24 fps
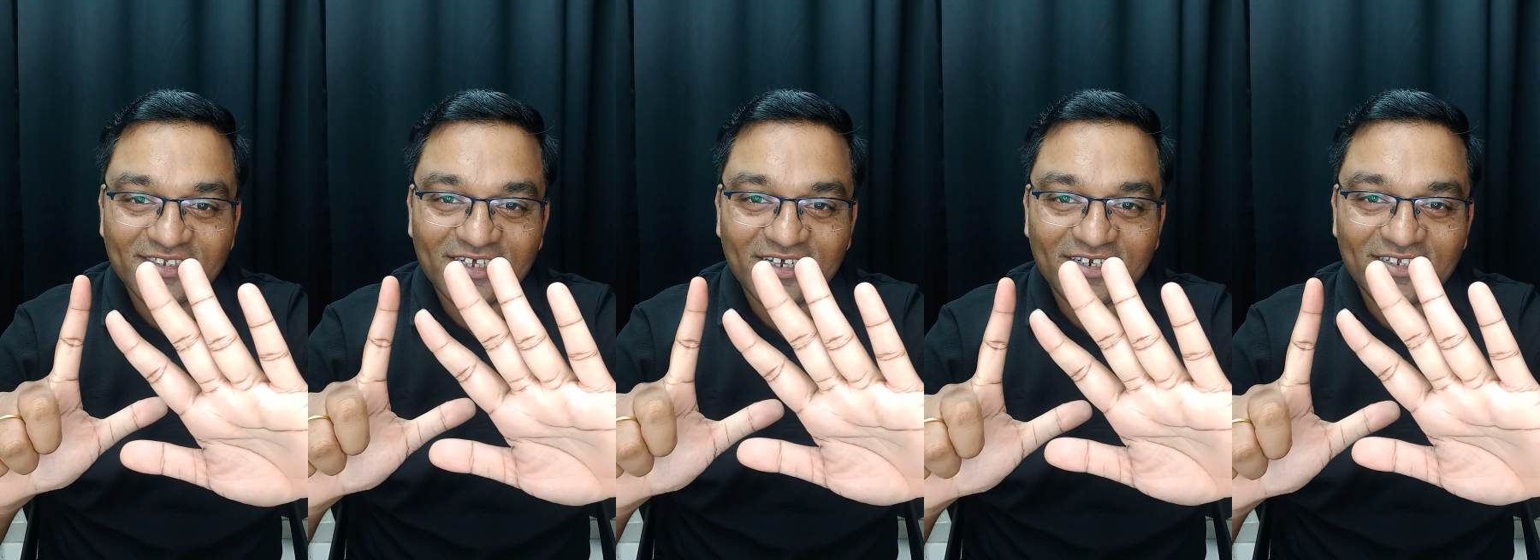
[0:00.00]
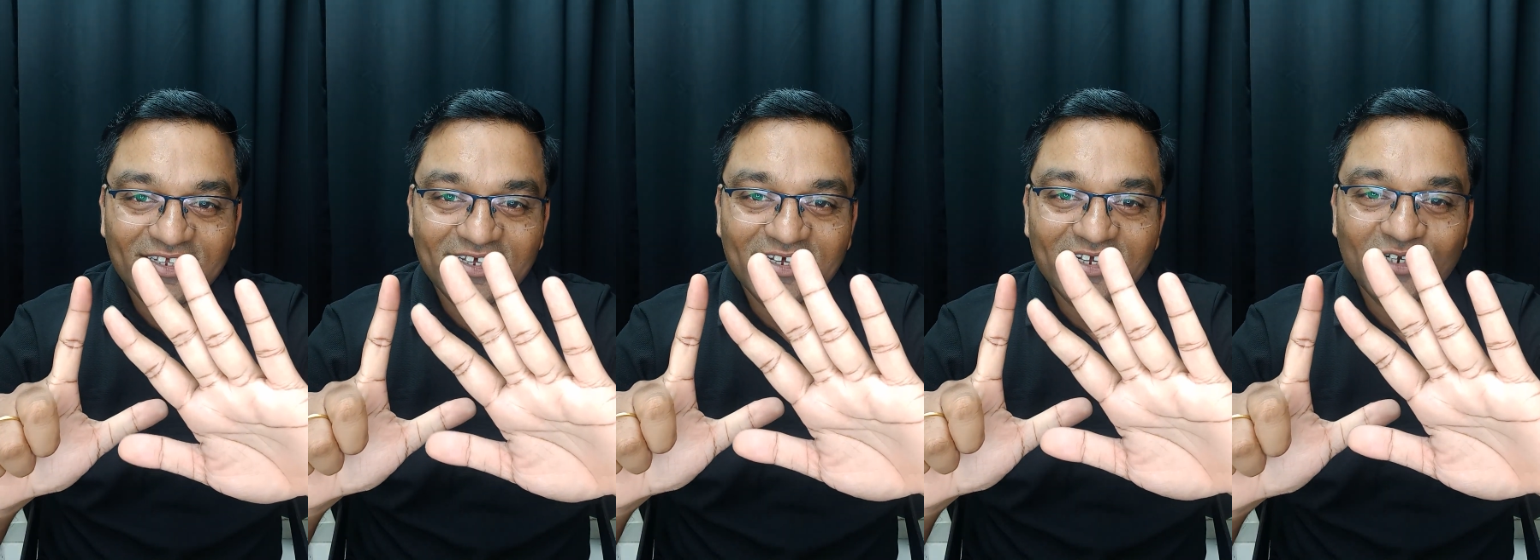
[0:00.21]

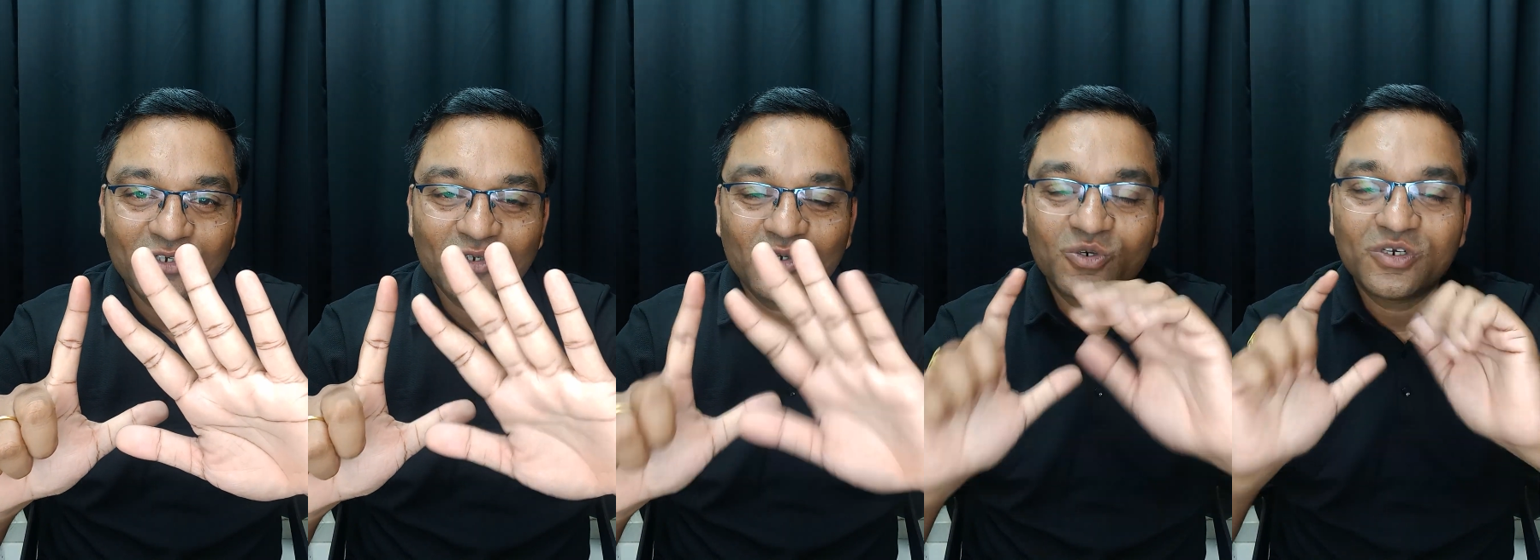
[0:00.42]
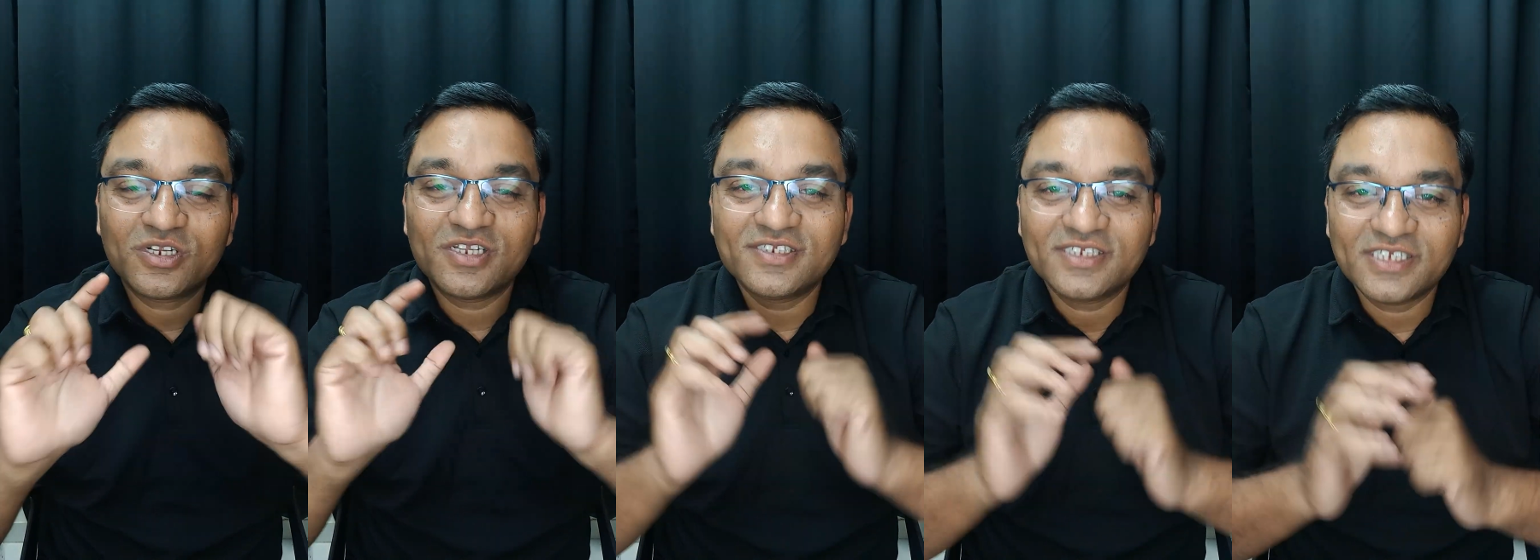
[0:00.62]
are there?
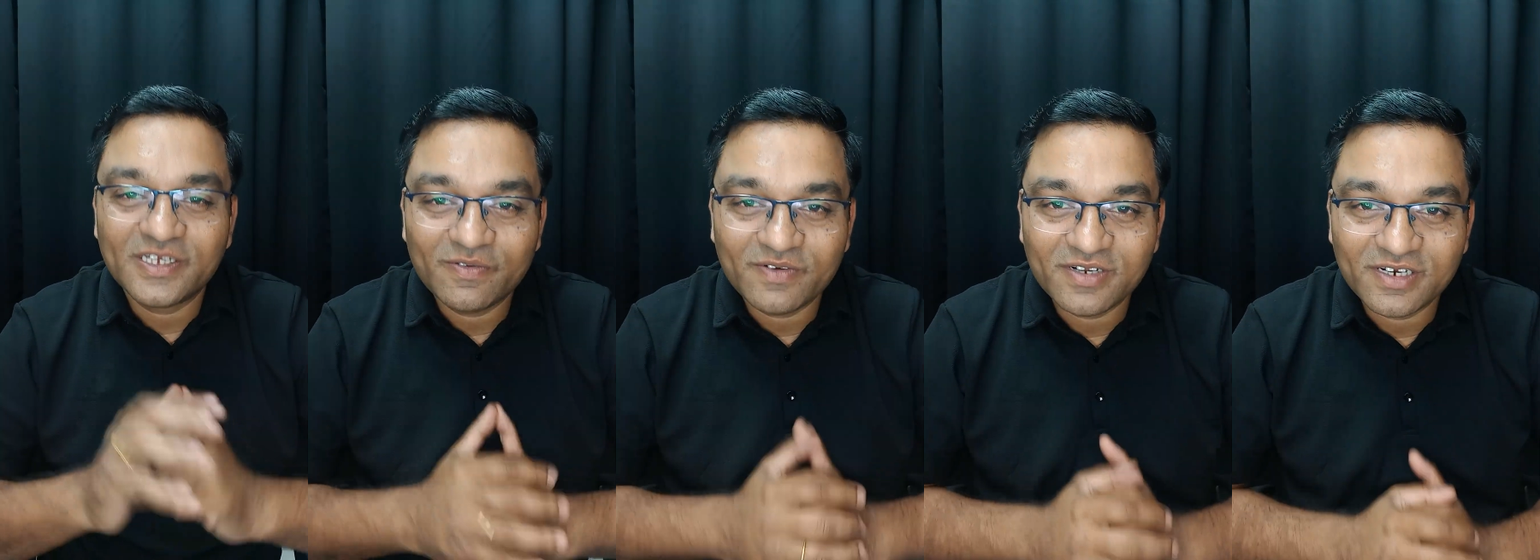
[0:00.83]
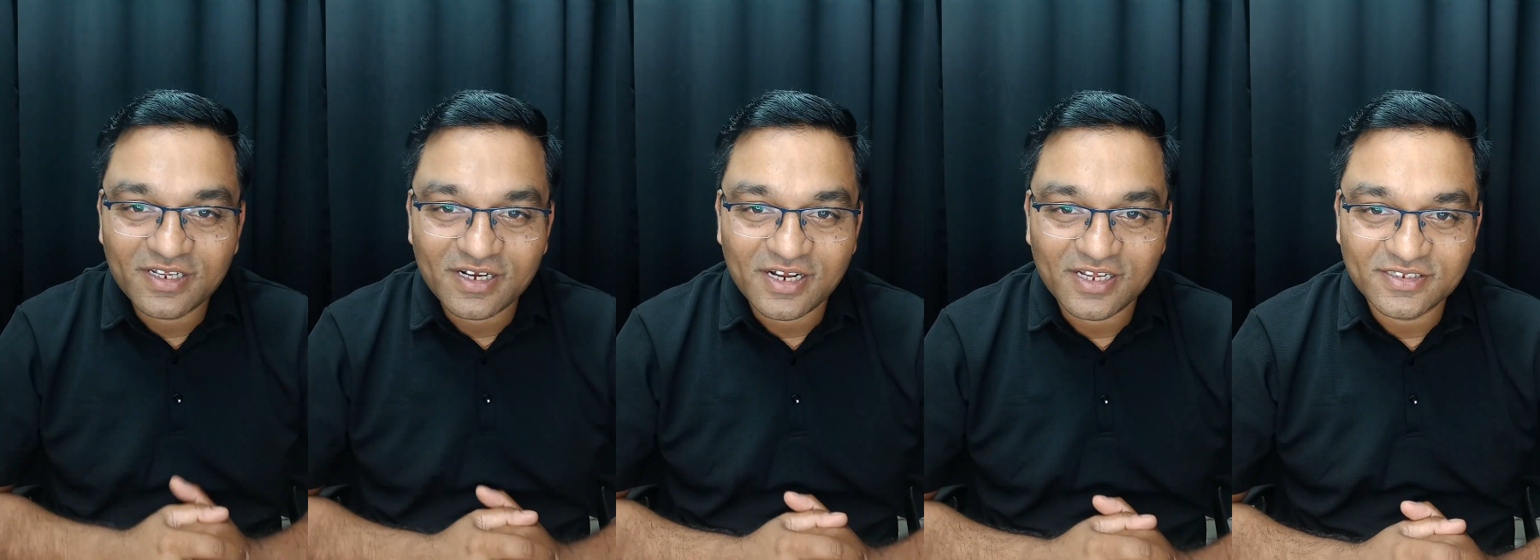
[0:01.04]
Total
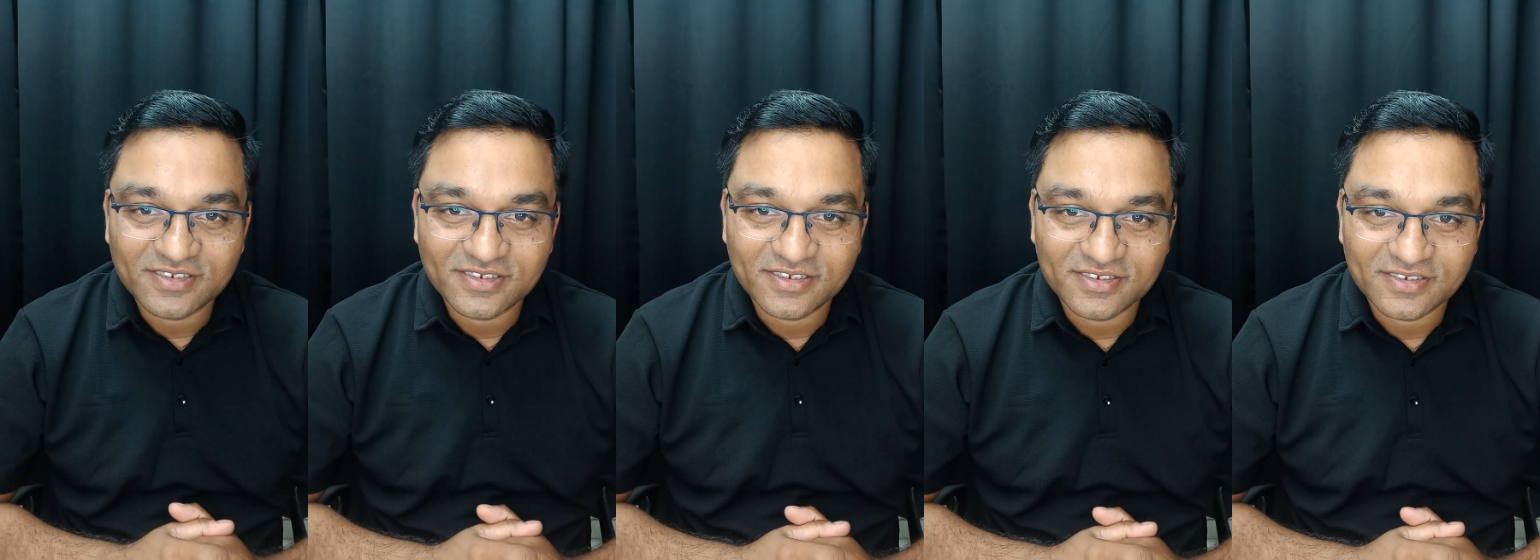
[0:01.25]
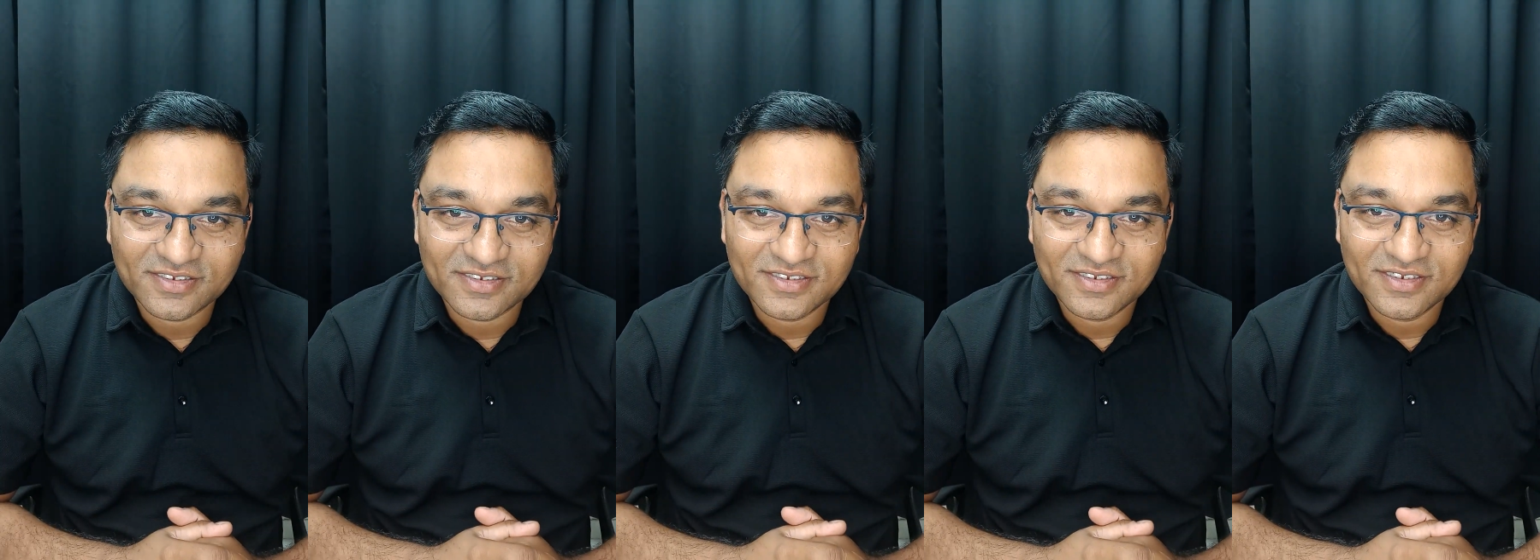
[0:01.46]
7
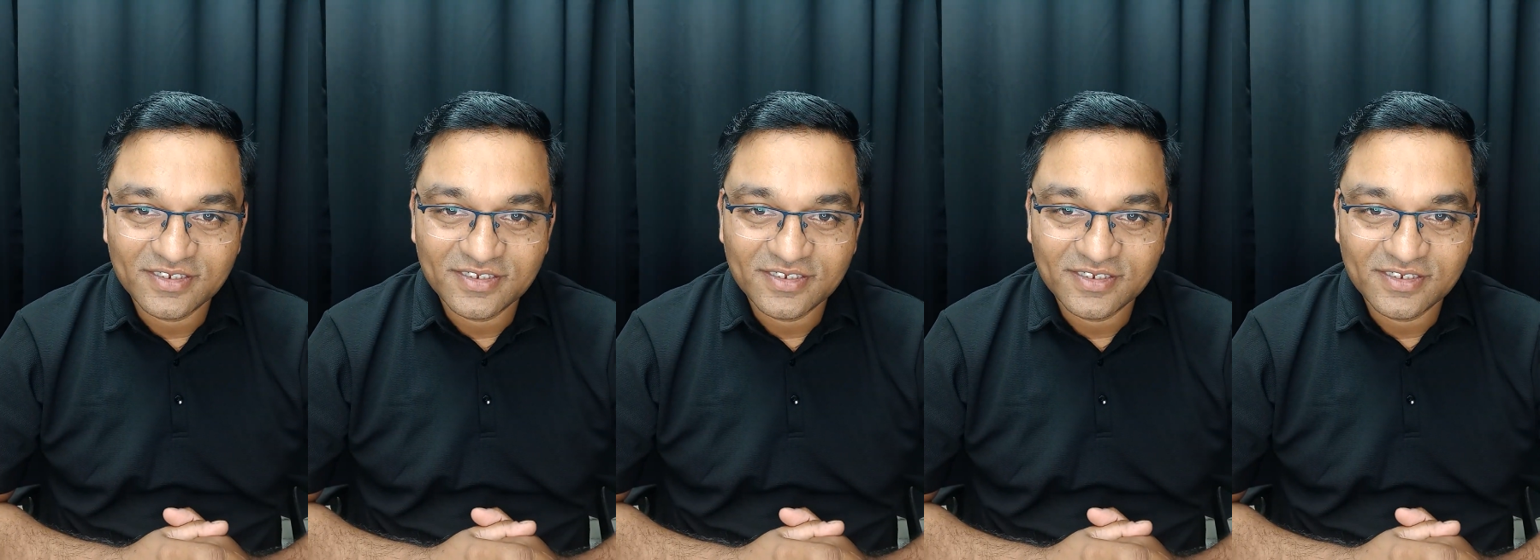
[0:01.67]
classes.